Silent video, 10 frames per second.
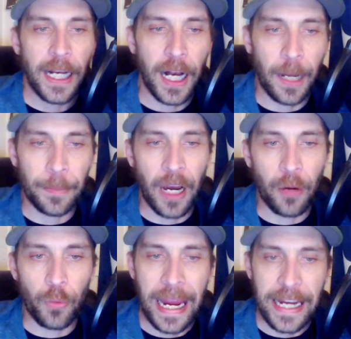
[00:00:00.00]

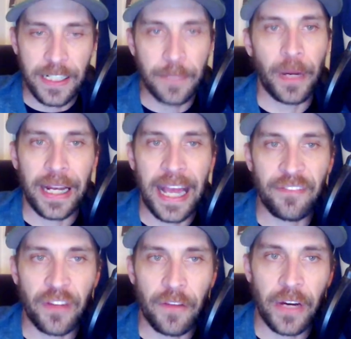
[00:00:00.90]
Not ranked, but
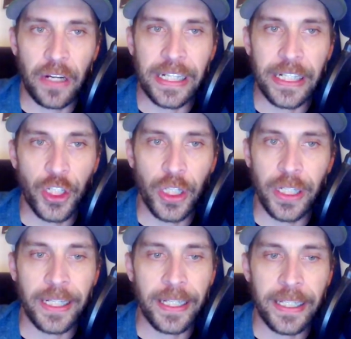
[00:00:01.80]
having a very
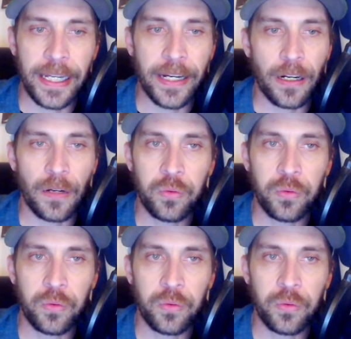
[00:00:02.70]
good year.